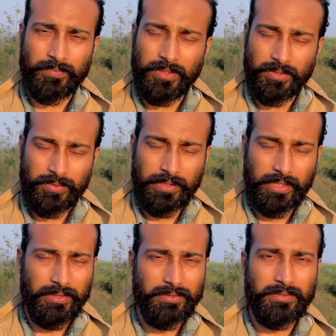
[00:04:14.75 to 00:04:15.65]
a good
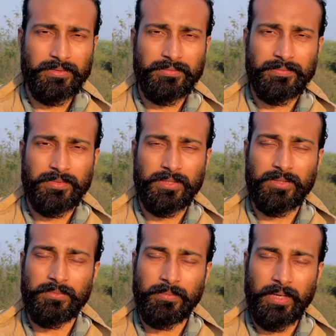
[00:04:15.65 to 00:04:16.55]
health, a
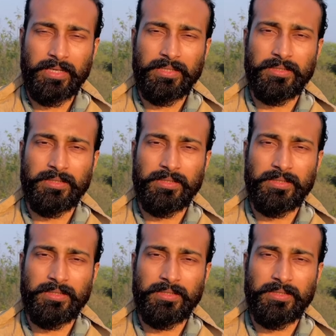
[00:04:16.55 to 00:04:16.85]
good mind,